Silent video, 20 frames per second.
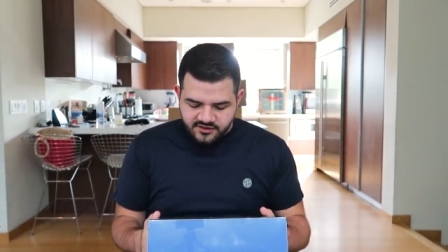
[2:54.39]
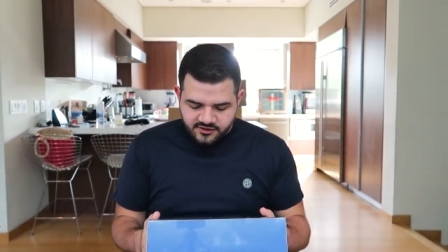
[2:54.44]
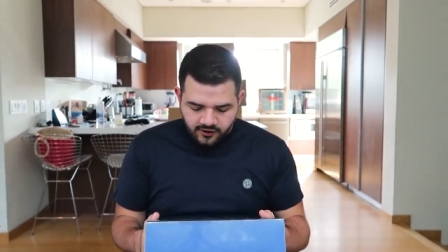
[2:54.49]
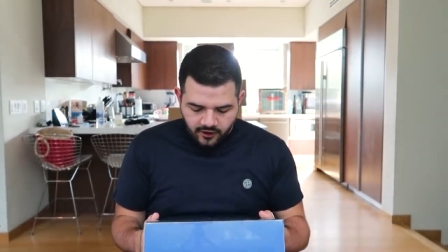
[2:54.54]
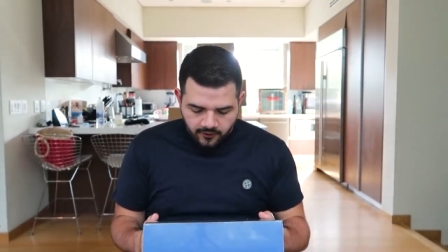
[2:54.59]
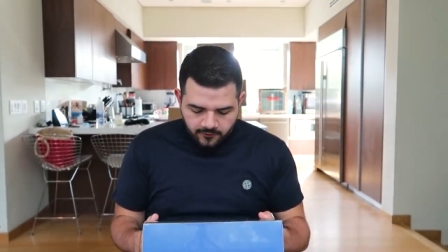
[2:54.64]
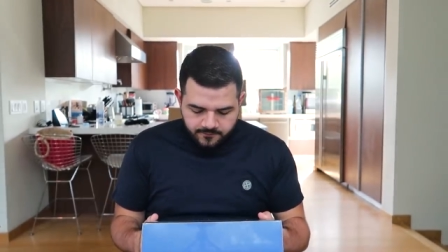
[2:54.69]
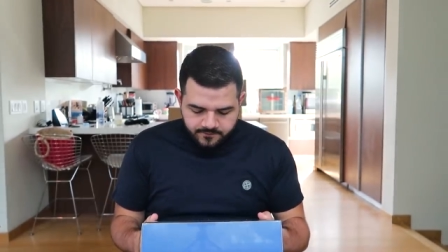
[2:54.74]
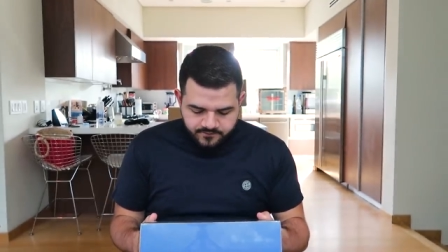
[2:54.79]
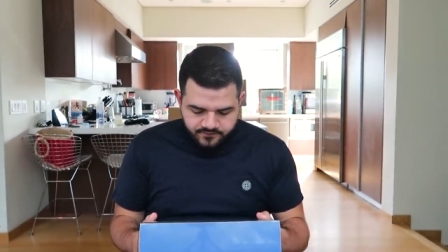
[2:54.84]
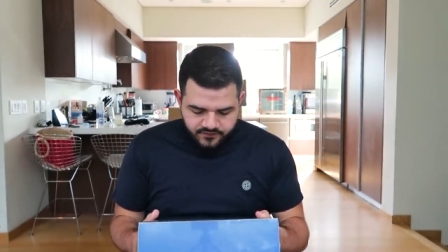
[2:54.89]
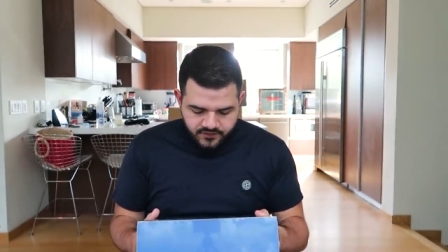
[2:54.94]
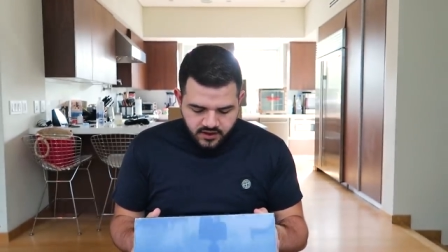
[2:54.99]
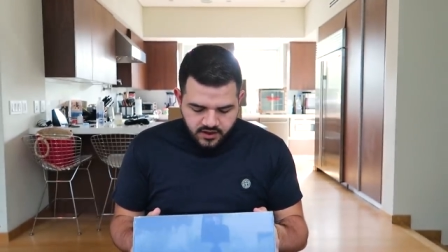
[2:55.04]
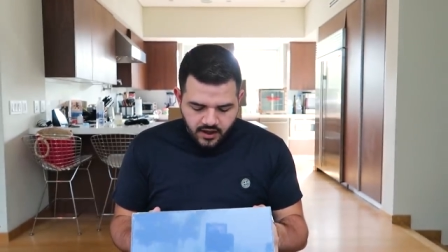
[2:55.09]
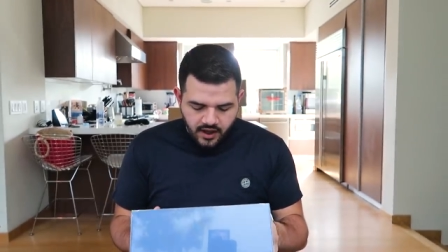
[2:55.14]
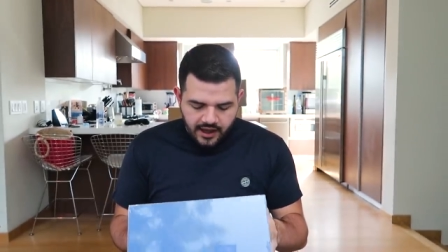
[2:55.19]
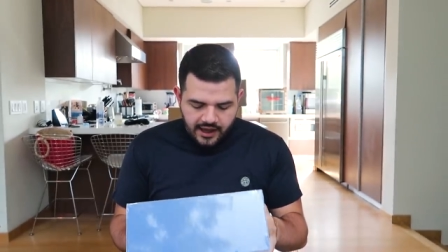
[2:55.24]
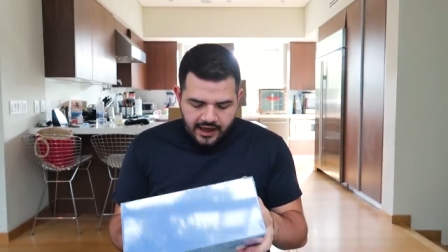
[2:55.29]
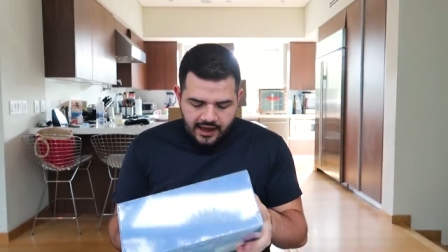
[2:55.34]
So
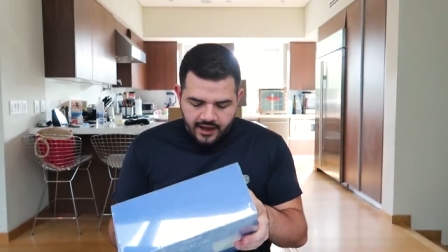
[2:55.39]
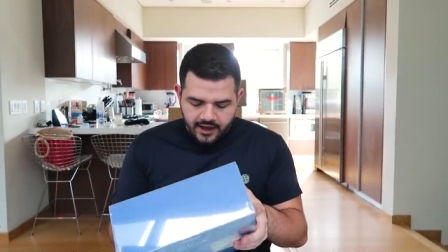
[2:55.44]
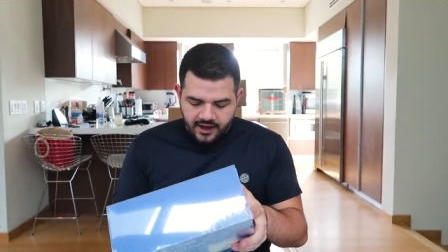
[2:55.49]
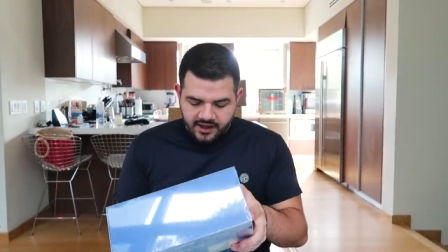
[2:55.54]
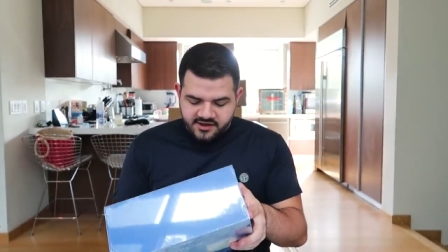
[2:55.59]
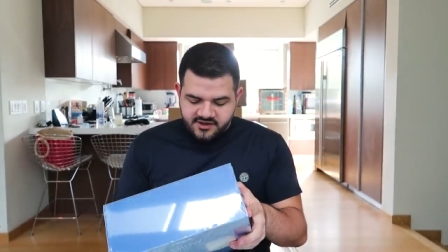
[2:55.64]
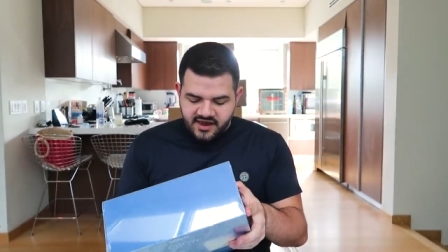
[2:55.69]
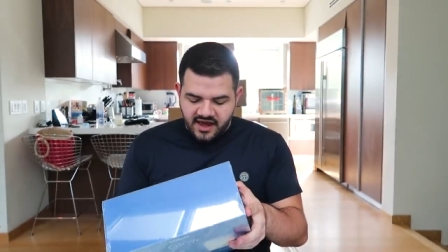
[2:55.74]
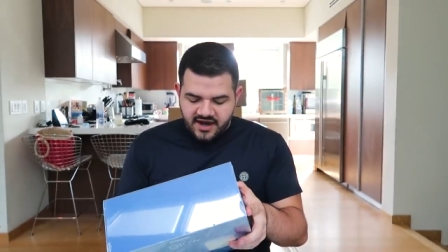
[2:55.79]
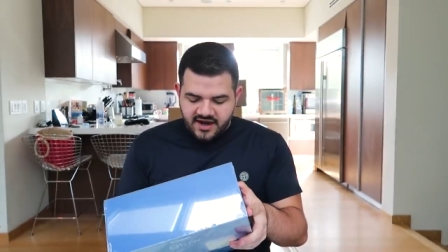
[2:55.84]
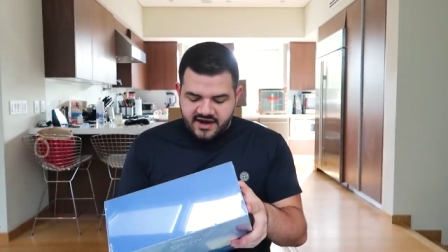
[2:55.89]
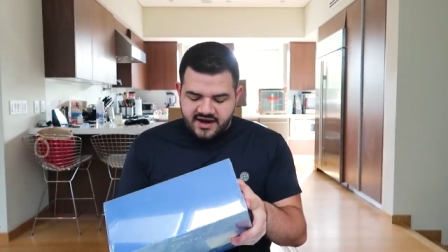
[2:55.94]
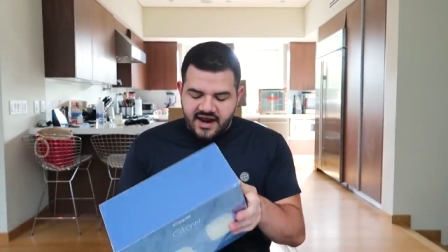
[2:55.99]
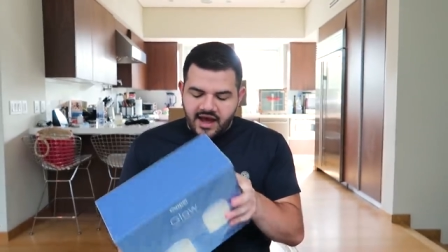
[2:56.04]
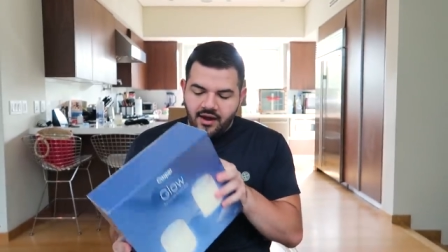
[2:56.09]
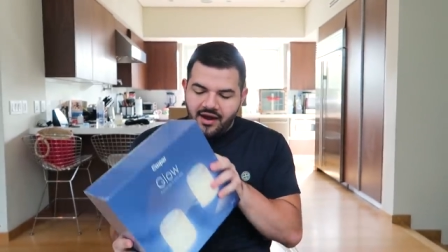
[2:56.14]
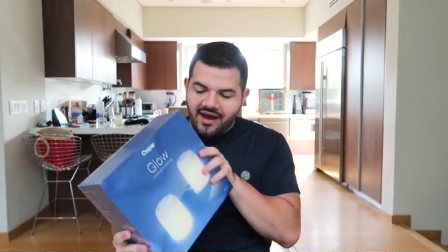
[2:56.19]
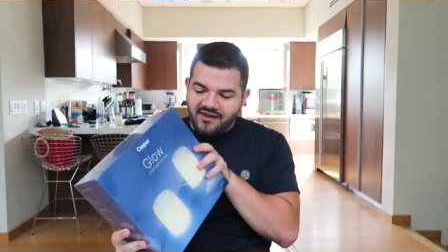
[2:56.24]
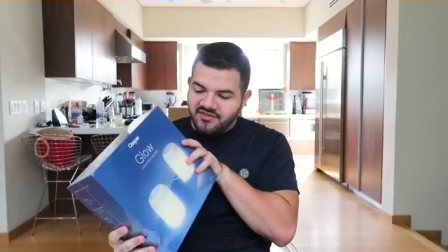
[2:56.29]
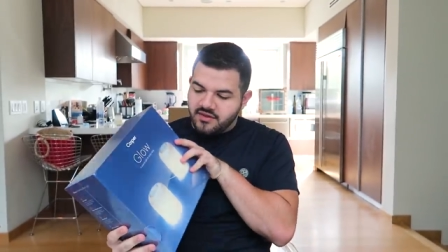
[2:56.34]
uh, excited to
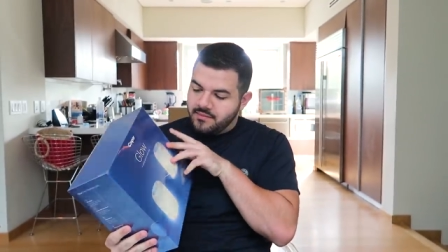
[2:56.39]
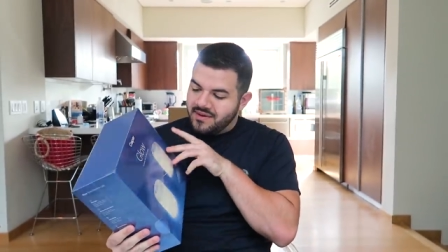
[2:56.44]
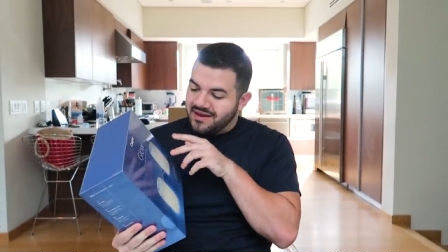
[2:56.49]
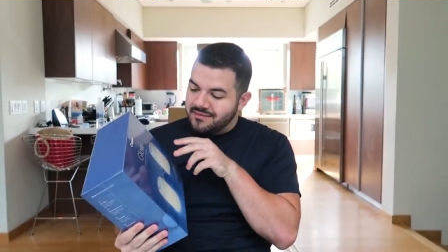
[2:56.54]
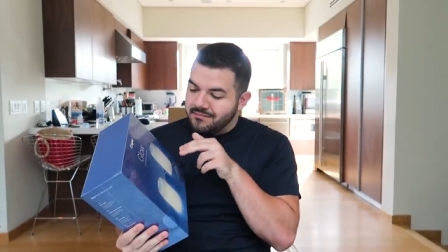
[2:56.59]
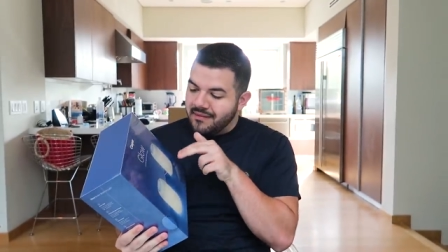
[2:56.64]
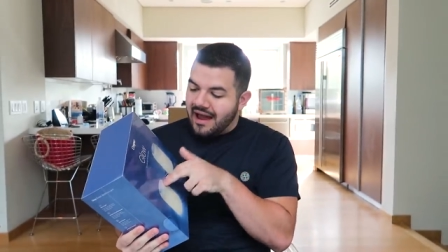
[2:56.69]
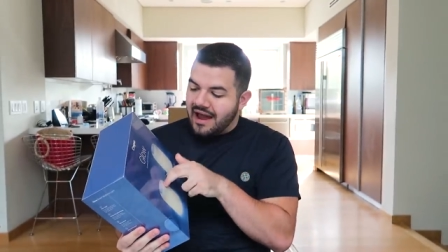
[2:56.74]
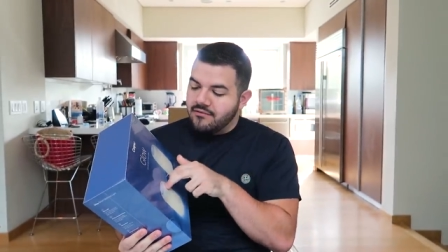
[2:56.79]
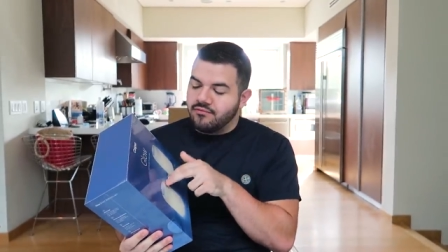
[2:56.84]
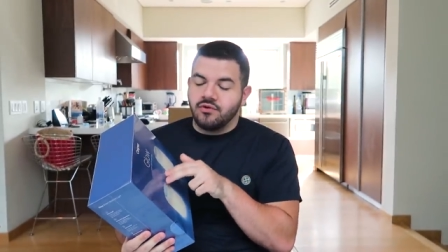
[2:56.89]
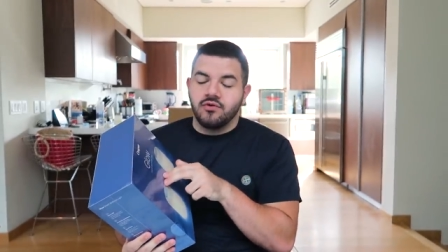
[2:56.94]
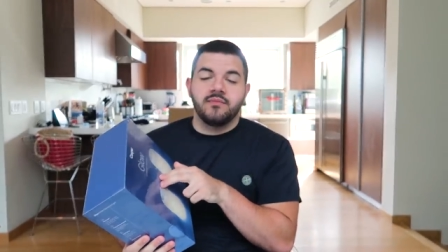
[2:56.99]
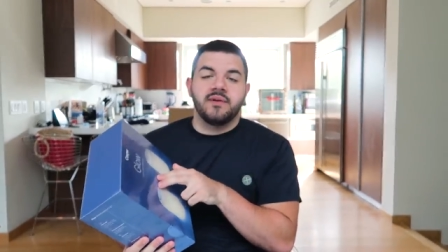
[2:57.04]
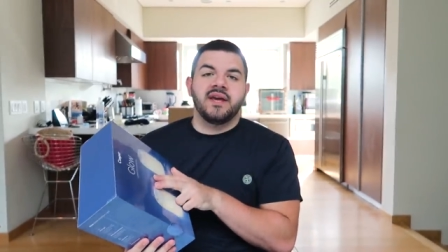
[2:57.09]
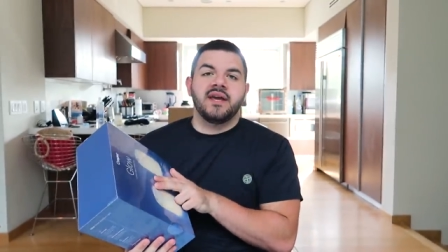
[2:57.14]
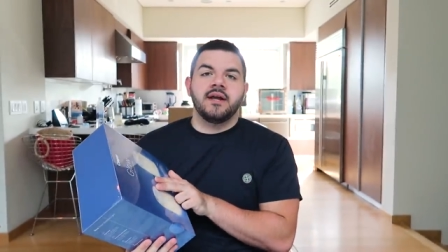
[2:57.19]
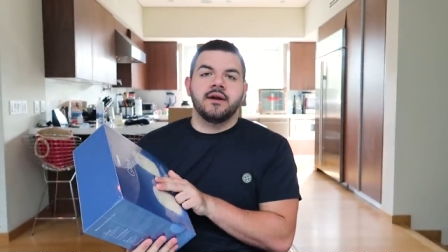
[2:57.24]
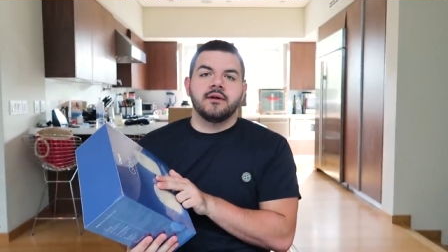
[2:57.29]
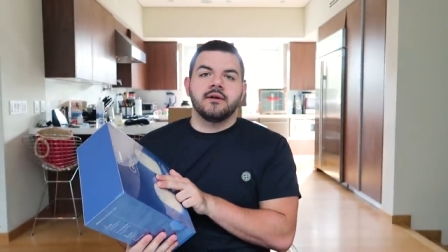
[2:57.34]
now have them in my room
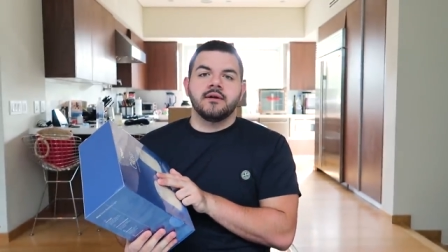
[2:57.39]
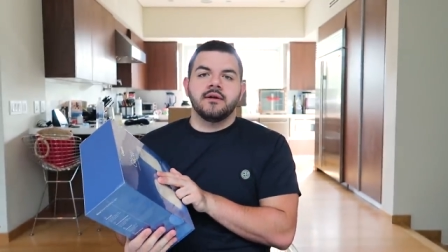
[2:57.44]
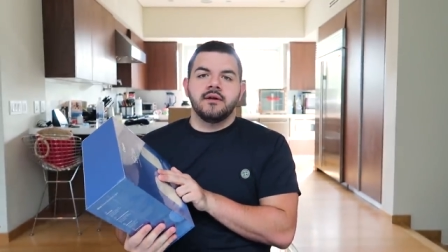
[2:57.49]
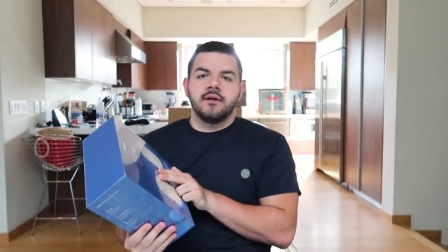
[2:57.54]
here